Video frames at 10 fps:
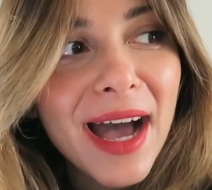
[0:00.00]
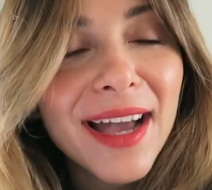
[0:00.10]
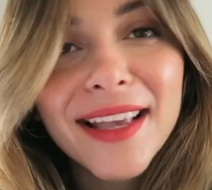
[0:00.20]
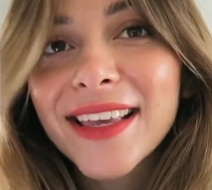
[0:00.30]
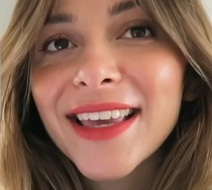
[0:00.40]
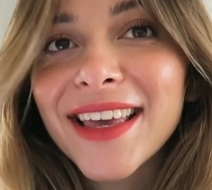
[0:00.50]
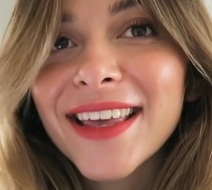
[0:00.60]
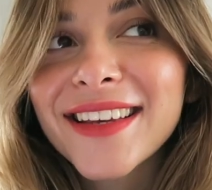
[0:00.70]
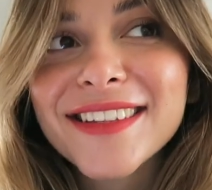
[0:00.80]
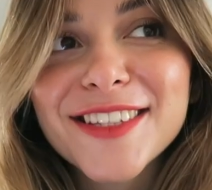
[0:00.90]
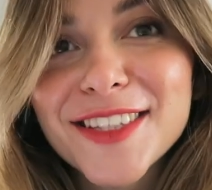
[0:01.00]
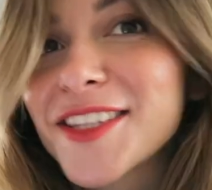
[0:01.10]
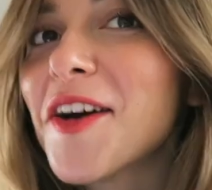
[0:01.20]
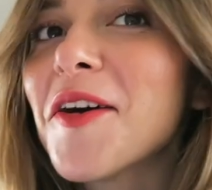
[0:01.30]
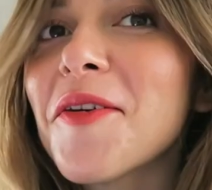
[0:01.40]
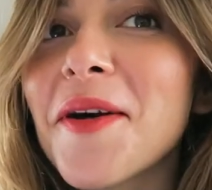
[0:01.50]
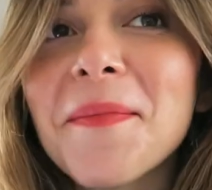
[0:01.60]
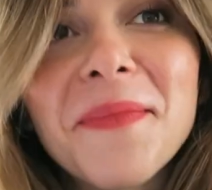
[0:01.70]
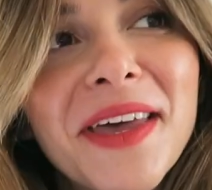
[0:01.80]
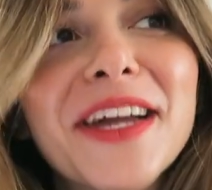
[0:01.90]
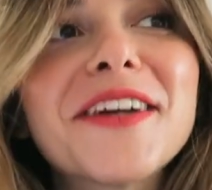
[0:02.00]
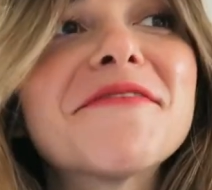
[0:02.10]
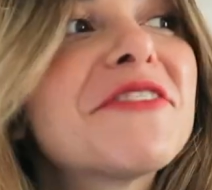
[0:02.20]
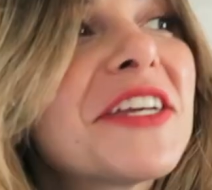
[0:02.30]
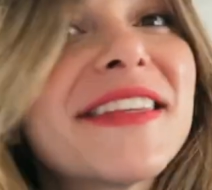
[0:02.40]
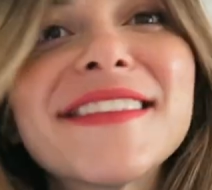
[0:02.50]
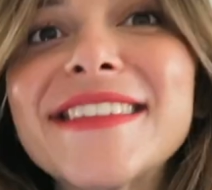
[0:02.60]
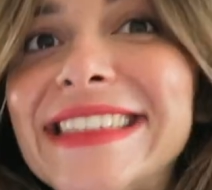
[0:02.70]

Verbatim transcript: I can sew a pair of jeans.